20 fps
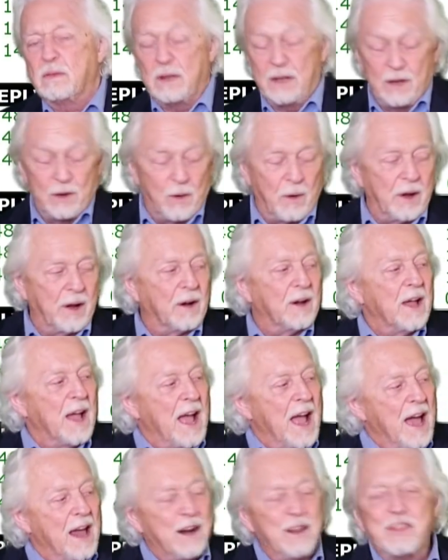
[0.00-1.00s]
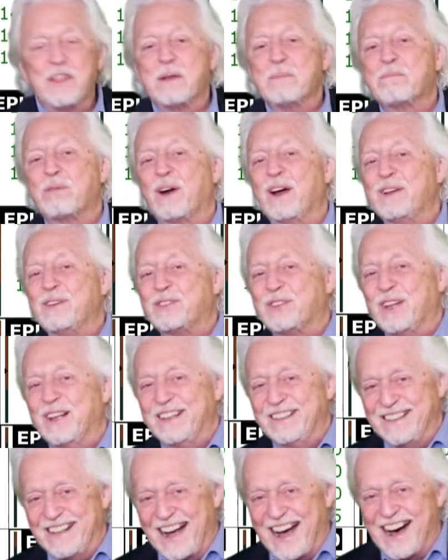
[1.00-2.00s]
anything priced
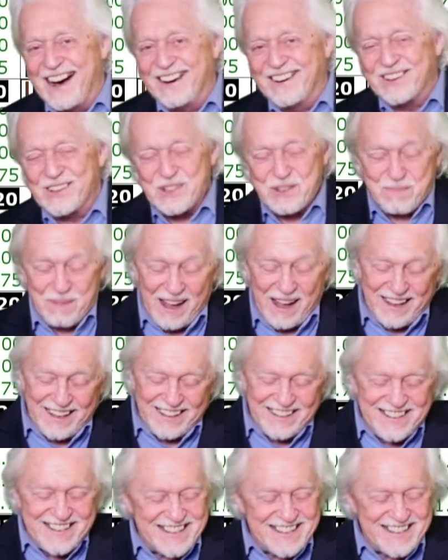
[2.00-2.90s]
in dollars. My